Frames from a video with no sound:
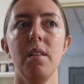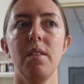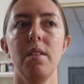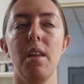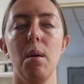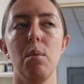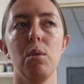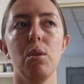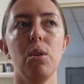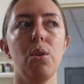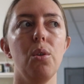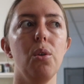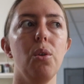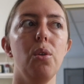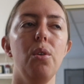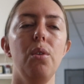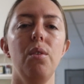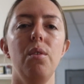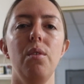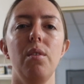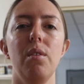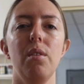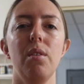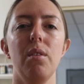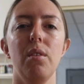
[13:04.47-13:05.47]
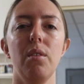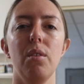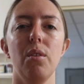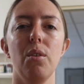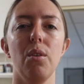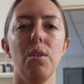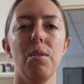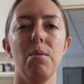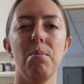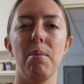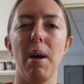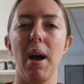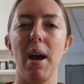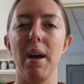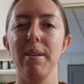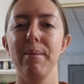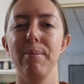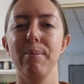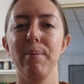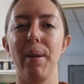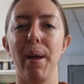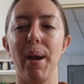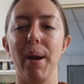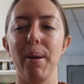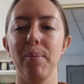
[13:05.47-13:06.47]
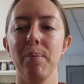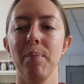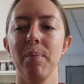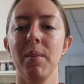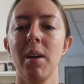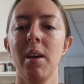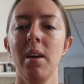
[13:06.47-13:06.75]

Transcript: they were good and bad. Like,